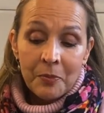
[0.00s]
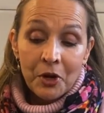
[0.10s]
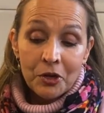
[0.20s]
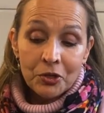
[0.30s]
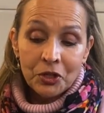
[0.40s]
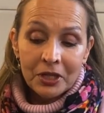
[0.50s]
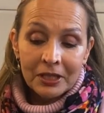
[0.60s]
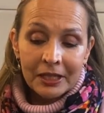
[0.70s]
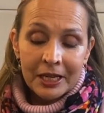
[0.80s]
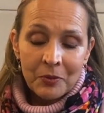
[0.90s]

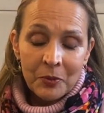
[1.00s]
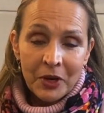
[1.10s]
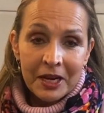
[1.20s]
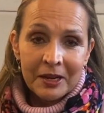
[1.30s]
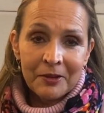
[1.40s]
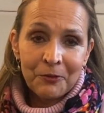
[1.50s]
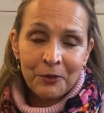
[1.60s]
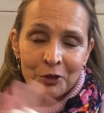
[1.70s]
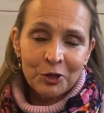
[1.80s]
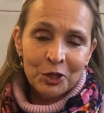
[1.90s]
personally, when we
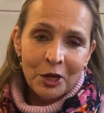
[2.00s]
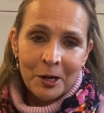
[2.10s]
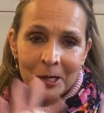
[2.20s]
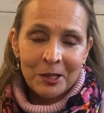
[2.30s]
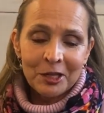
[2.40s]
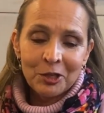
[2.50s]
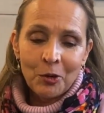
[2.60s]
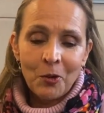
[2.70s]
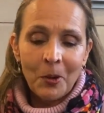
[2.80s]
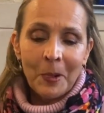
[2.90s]
first started this
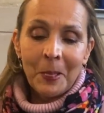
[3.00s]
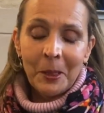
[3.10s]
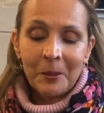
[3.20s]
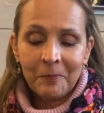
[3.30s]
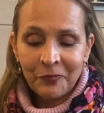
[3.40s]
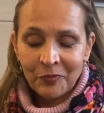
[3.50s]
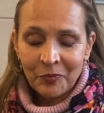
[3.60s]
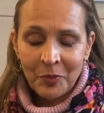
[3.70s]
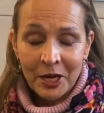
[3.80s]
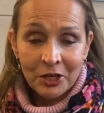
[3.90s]
whole
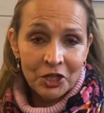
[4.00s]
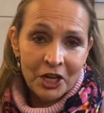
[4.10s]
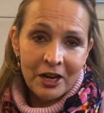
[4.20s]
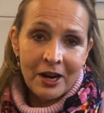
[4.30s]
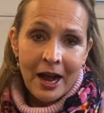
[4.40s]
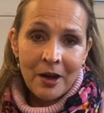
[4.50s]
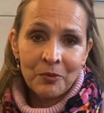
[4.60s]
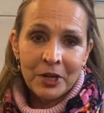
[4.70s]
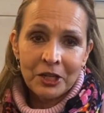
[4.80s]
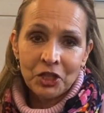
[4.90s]
parish care
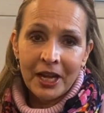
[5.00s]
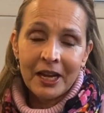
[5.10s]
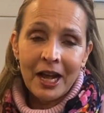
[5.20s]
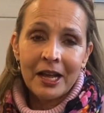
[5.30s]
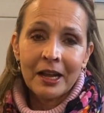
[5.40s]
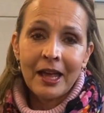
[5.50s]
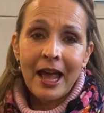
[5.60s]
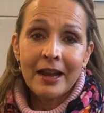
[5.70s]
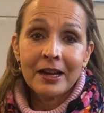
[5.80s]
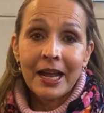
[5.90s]
outreach, I kind of
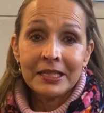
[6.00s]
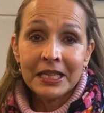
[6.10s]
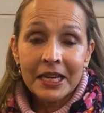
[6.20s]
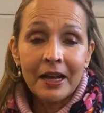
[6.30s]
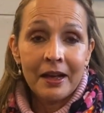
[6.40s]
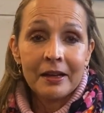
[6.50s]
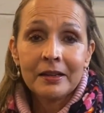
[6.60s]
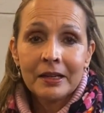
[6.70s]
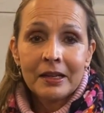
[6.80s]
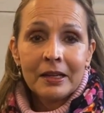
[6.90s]
had an idea,
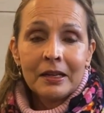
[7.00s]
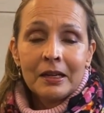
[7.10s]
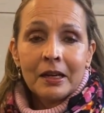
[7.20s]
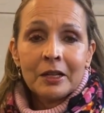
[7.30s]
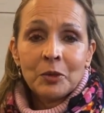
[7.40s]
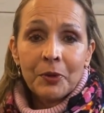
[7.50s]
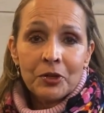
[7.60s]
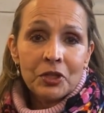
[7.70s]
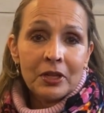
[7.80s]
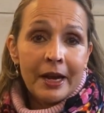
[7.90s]
because
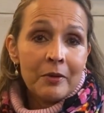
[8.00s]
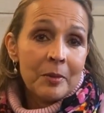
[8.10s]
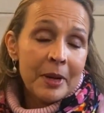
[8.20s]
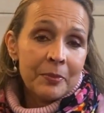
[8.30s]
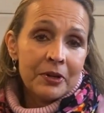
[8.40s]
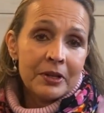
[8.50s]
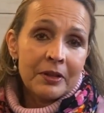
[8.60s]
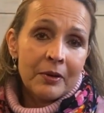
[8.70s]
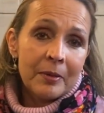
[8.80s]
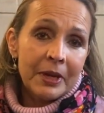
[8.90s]
personally I remembered
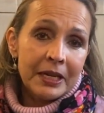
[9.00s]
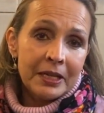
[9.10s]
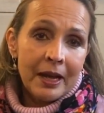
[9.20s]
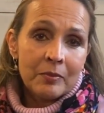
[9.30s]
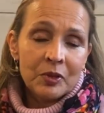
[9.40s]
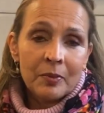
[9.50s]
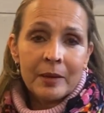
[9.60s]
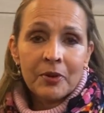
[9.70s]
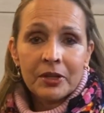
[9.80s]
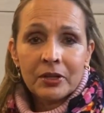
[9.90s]
there were many times when my
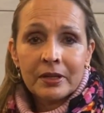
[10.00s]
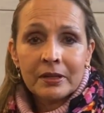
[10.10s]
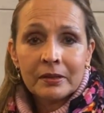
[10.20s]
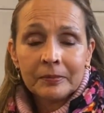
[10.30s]
brother